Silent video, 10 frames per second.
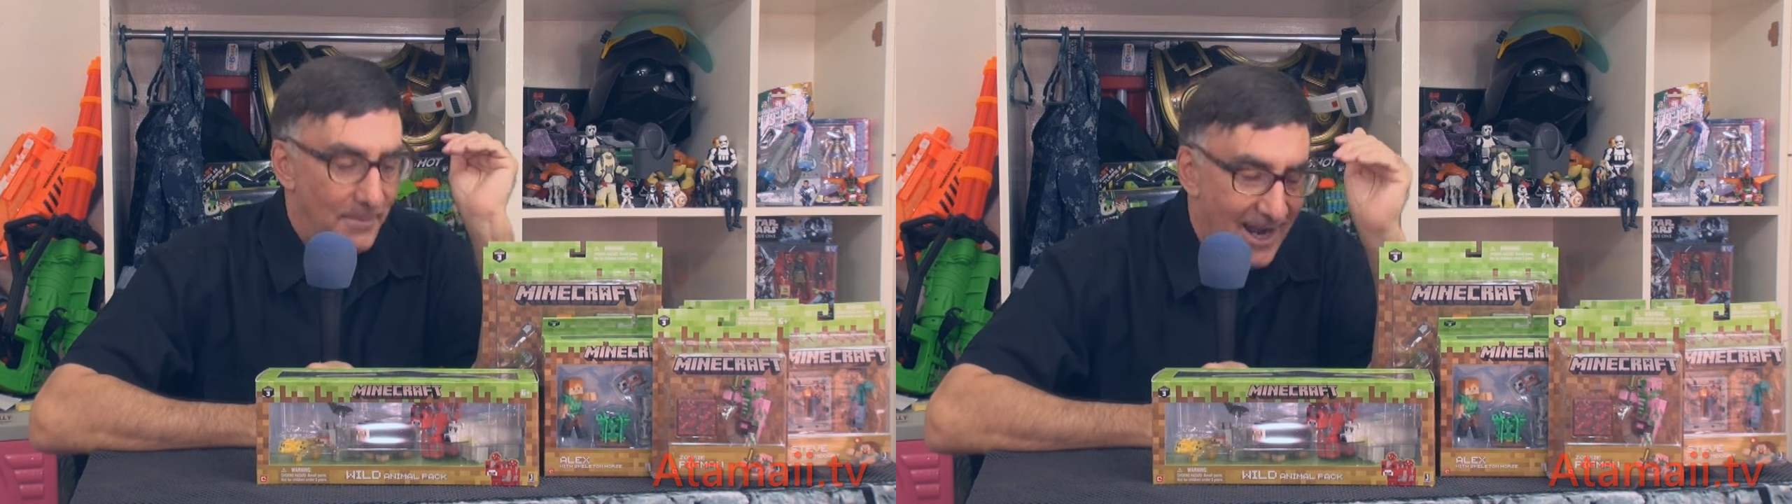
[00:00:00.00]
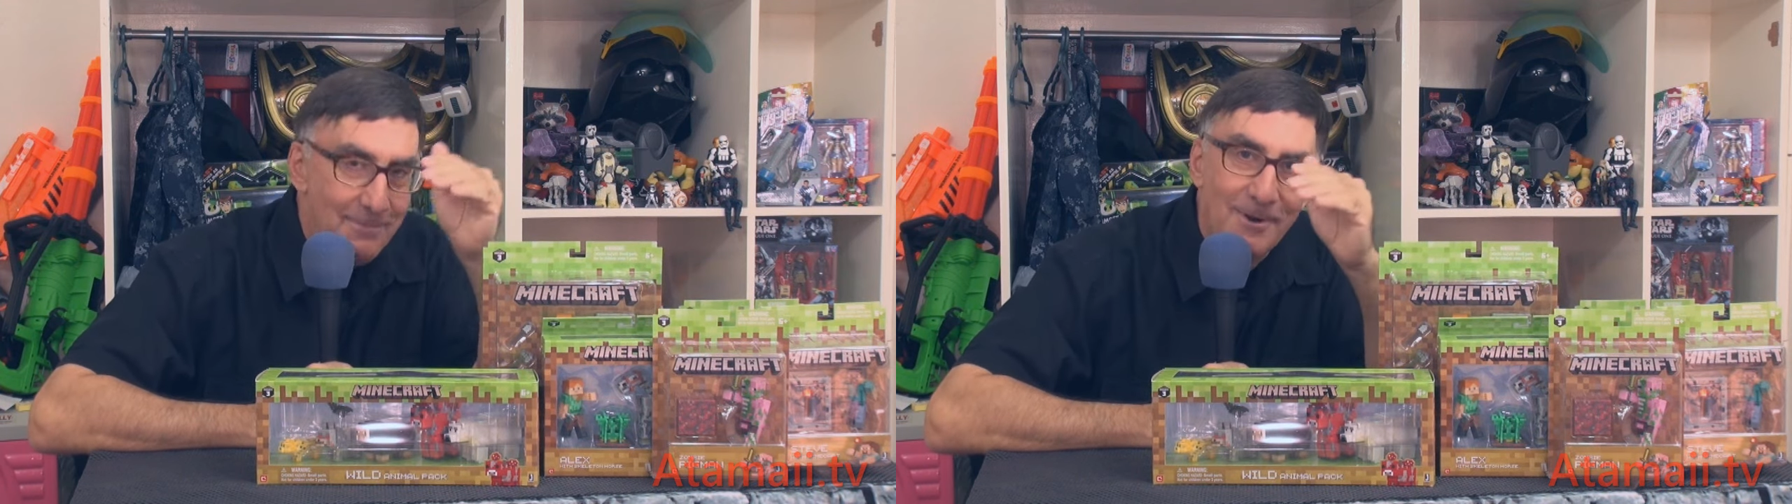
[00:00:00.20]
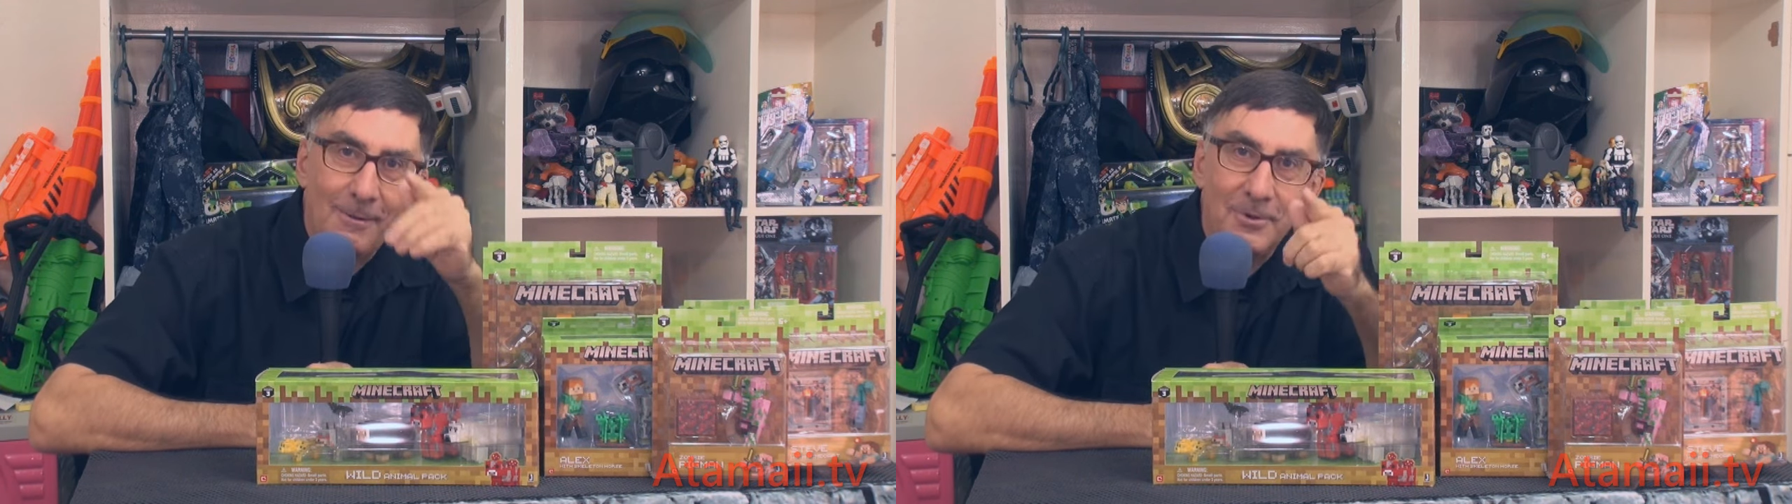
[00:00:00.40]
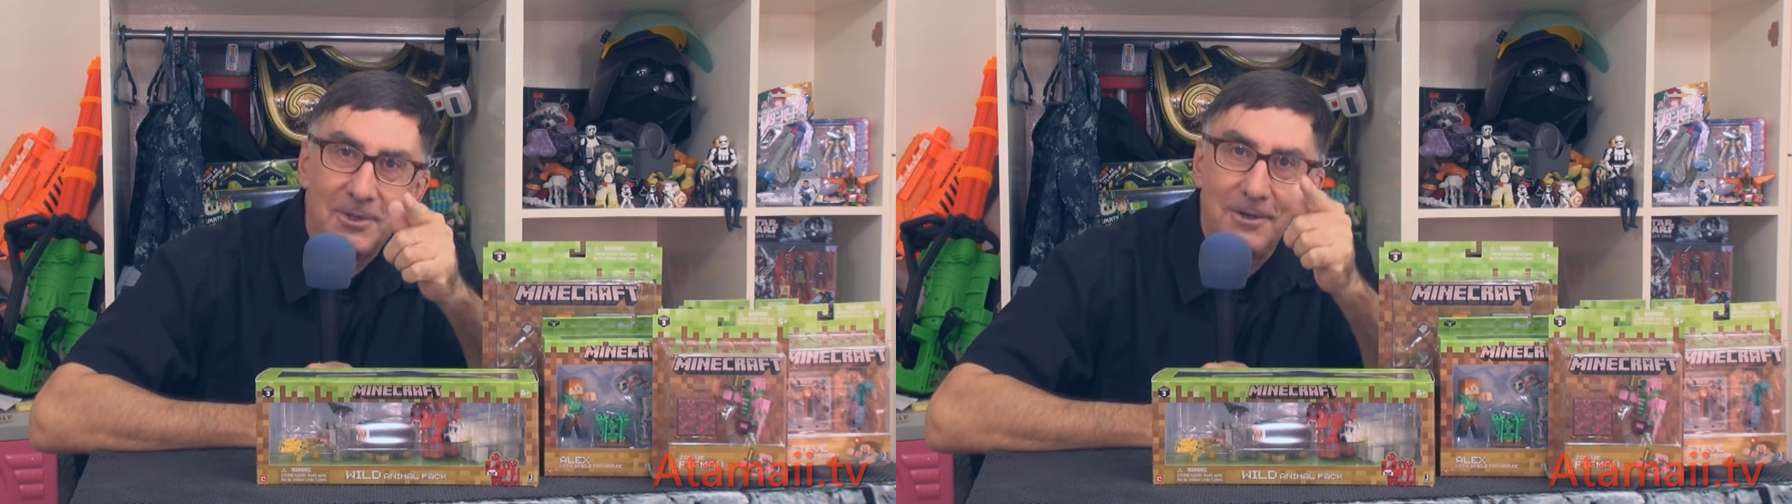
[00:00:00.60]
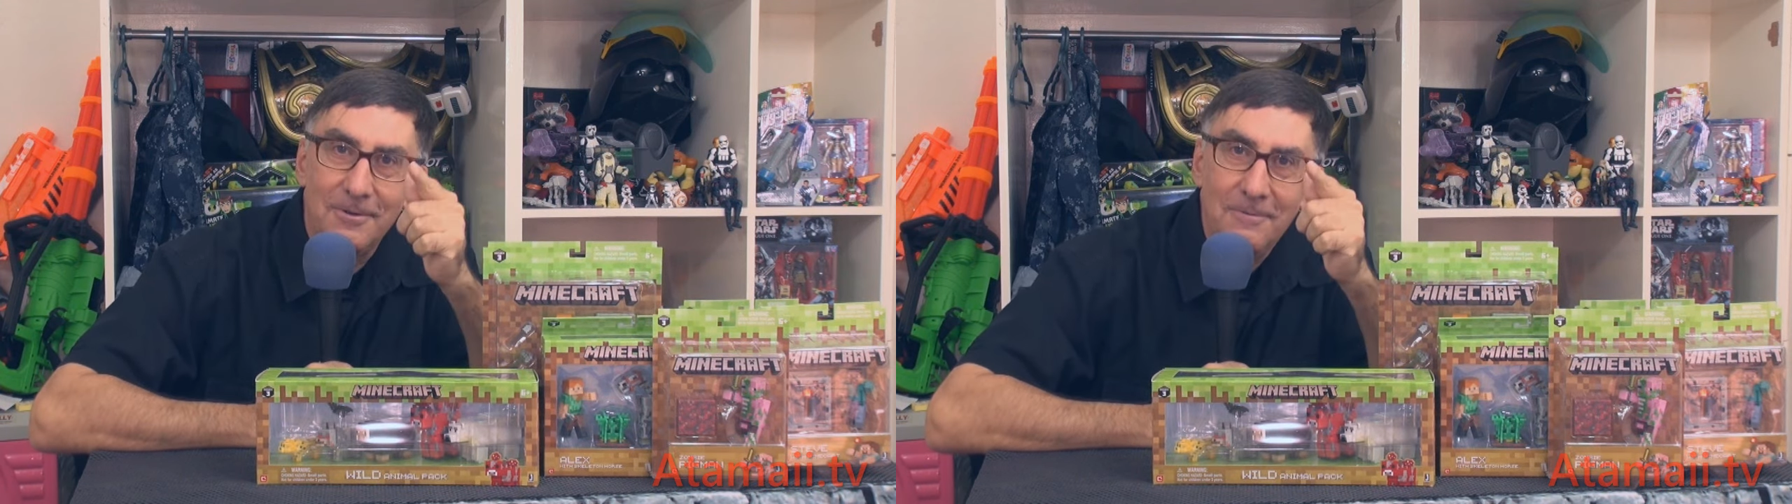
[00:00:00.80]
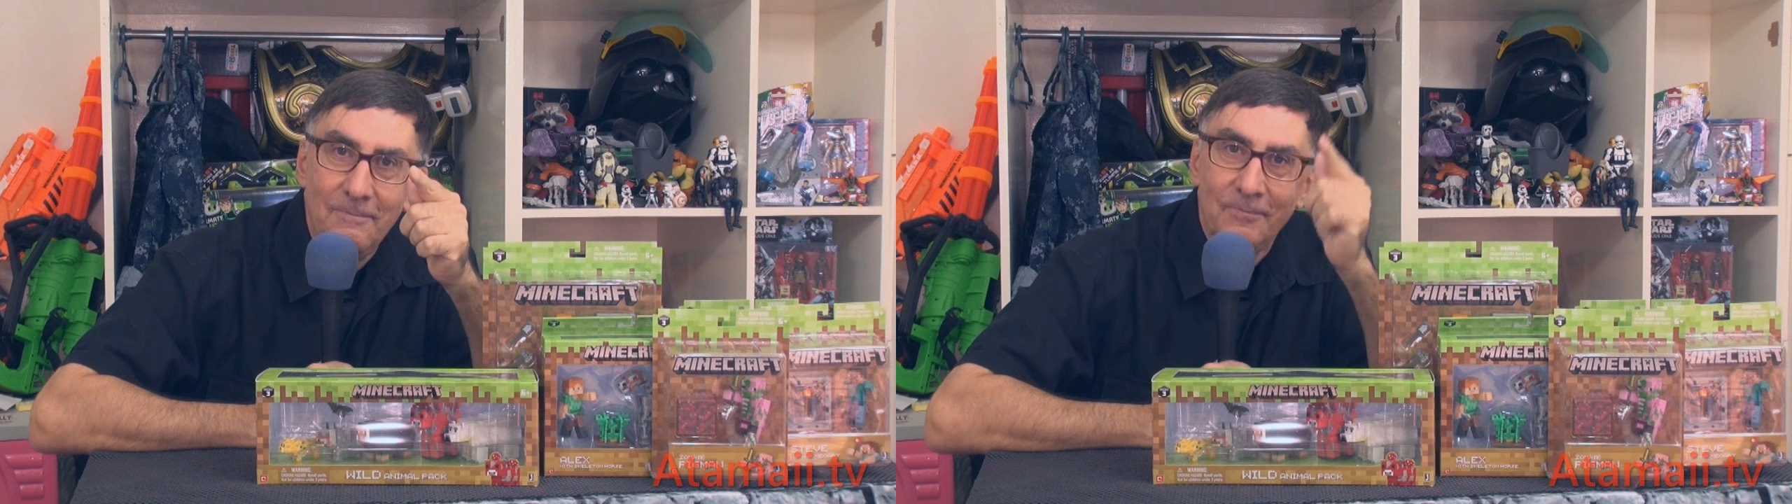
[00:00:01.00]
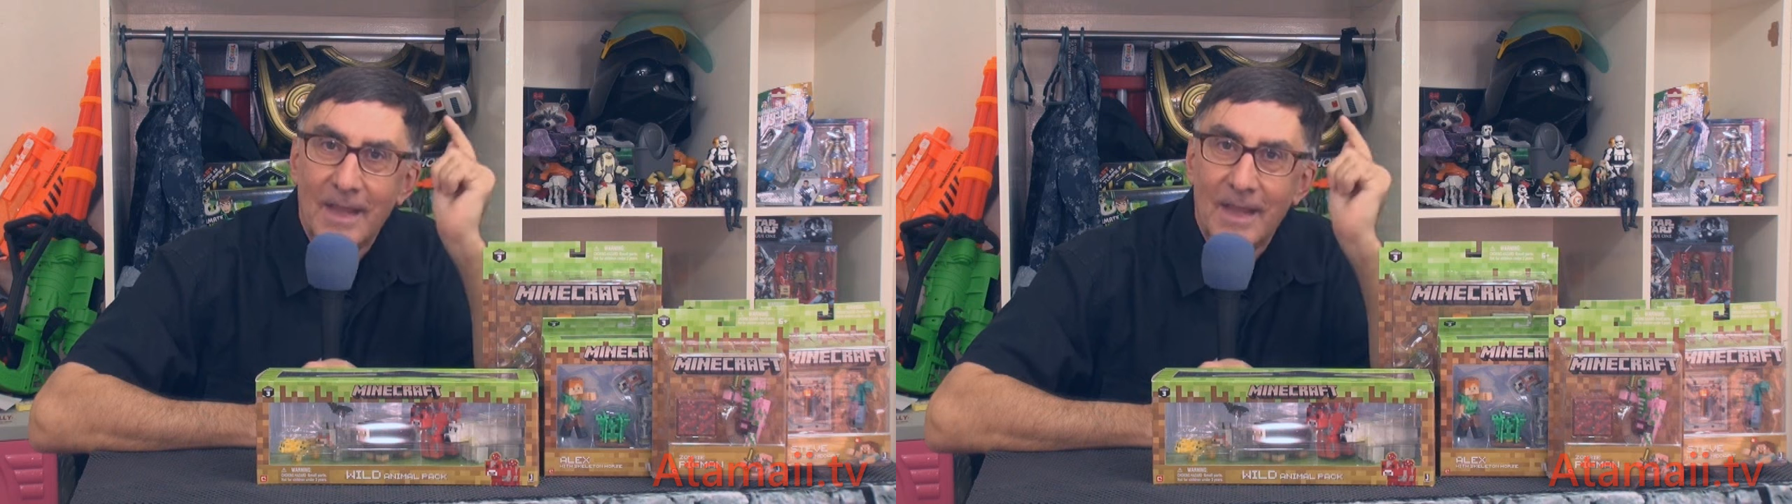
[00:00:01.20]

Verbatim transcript: But I promise you,